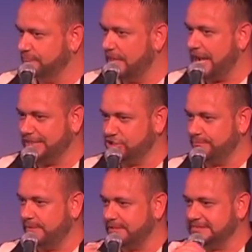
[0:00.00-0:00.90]
I should be
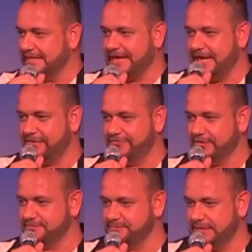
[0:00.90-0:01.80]
able to take a handful
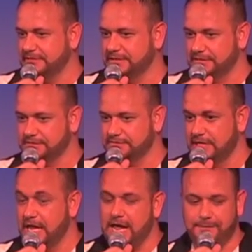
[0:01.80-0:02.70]
of Splenda.
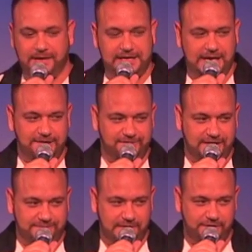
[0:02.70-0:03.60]
And by a handful, I
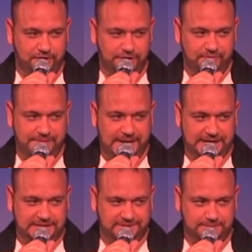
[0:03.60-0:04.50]
mean 33
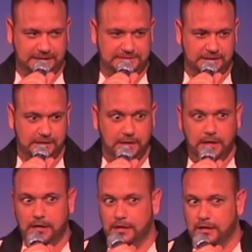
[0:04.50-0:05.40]
packets of Splenda.
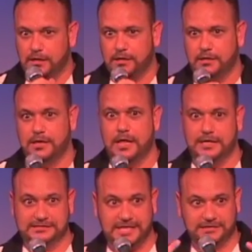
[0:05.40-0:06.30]

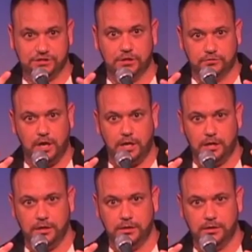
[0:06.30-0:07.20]
Is that so wrong?